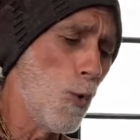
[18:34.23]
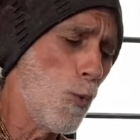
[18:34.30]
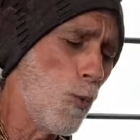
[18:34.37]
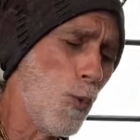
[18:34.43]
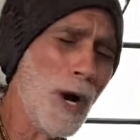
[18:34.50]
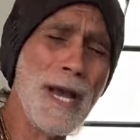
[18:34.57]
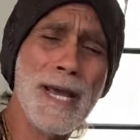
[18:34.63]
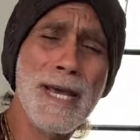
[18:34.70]

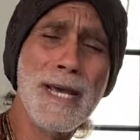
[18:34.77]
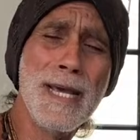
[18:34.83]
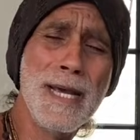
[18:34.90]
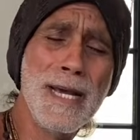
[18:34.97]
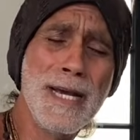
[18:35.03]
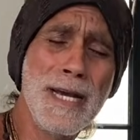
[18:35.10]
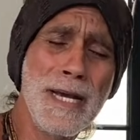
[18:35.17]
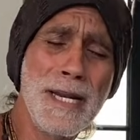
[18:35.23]

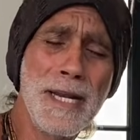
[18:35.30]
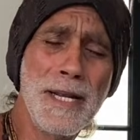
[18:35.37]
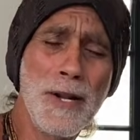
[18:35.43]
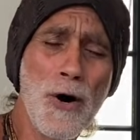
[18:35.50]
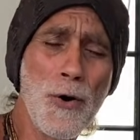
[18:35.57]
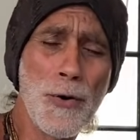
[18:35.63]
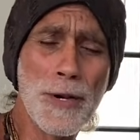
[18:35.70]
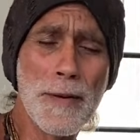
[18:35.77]
waiting
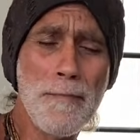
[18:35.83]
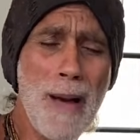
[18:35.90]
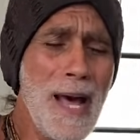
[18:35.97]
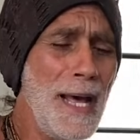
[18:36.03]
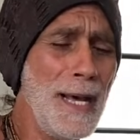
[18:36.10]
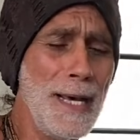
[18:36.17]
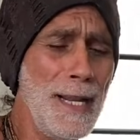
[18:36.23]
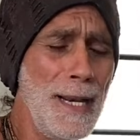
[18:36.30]
on a
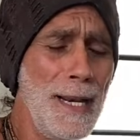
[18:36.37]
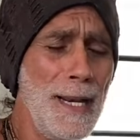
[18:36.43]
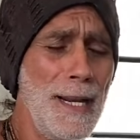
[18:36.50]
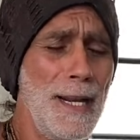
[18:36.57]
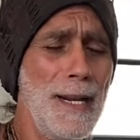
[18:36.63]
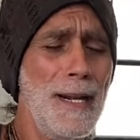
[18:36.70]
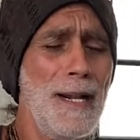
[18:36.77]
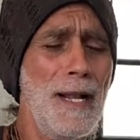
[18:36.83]
man,
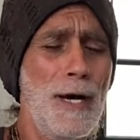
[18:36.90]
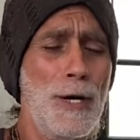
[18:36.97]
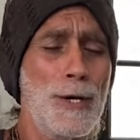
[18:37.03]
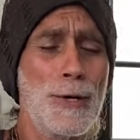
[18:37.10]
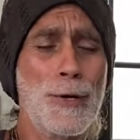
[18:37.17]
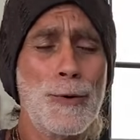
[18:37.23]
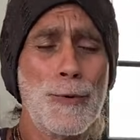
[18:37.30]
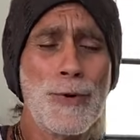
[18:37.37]
a
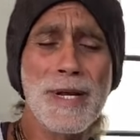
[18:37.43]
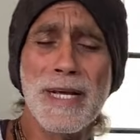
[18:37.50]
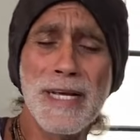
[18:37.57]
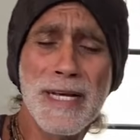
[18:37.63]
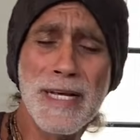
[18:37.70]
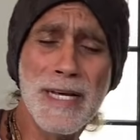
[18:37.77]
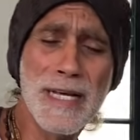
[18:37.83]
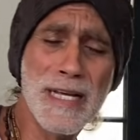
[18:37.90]

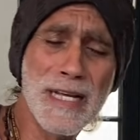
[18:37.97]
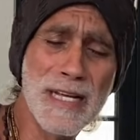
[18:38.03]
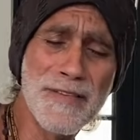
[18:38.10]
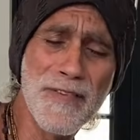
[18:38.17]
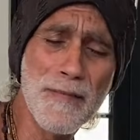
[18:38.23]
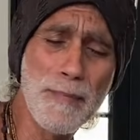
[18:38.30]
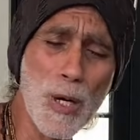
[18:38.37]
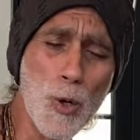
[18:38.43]

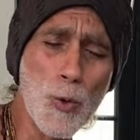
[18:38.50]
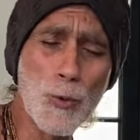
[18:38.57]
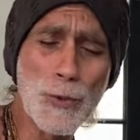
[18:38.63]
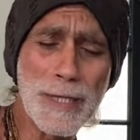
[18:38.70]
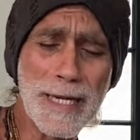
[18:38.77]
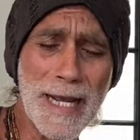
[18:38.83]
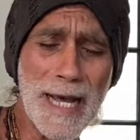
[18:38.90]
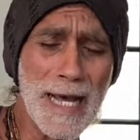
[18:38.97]

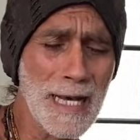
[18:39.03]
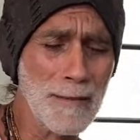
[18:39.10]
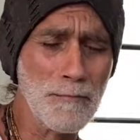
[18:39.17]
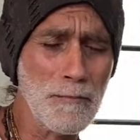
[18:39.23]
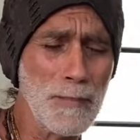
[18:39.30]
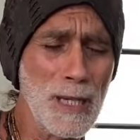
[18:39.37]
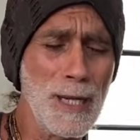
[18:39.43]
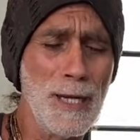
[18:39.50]
riverboat
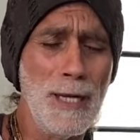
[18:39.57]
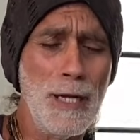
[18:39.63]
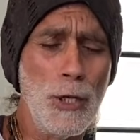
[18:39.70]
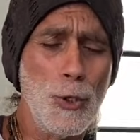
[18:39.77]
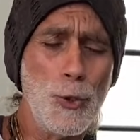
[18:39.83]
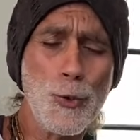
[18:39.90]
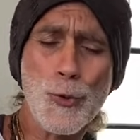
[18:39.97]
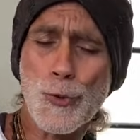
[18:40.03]
gambler,
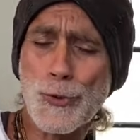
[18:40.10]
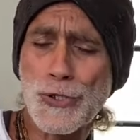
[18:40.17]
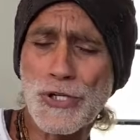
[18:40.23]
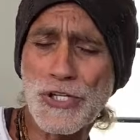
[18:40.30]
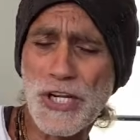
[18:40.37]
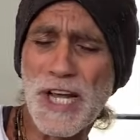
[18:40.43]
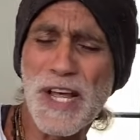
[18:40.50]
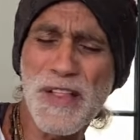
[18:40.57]
who
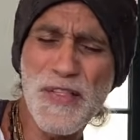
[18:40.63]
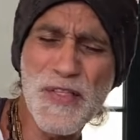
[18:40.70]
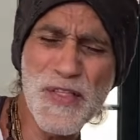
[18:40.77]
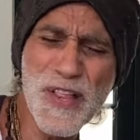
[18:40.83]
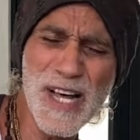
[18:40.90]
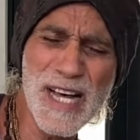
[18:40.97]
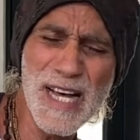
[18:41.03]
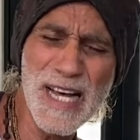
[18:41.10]
said
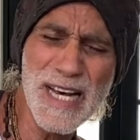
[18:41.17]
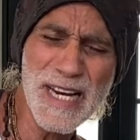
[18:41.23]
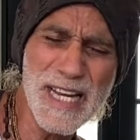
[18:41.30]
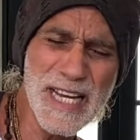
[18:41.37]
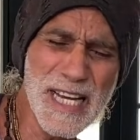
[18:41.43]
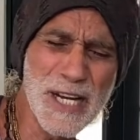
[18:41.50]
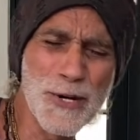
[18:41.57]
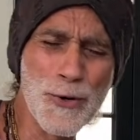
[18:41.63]
that
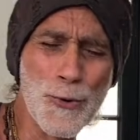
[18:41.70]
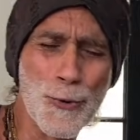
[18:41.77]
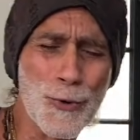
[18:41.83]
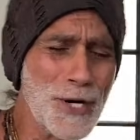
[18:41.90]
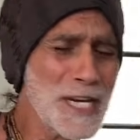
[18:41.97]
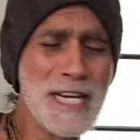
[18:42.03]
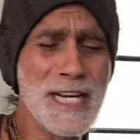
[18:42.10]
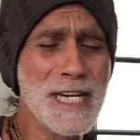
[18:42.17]
he'd
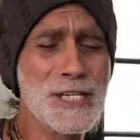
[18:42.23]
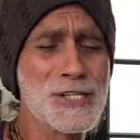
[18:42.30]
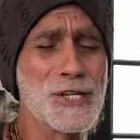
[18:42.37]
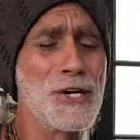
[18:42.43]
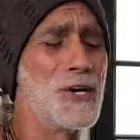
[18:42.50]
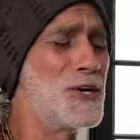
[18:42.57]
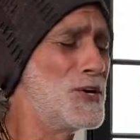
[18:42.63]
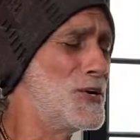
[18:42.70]

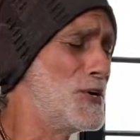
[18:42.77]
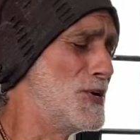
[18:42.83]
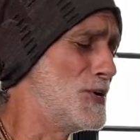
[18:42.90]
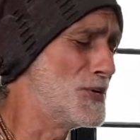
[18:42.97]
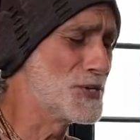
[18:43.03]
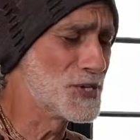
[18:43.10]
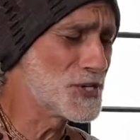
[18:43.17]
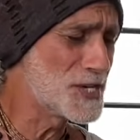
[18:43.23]

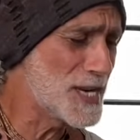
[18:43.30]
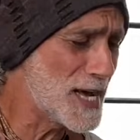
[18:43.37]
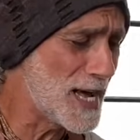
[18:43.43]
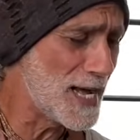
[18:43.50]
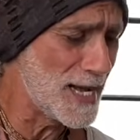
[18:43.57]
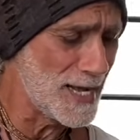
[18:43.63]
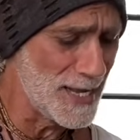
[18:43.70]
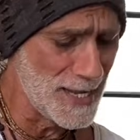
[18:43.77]
return
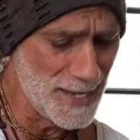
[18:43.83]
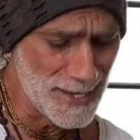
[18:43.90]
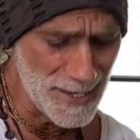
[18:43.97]
tonight.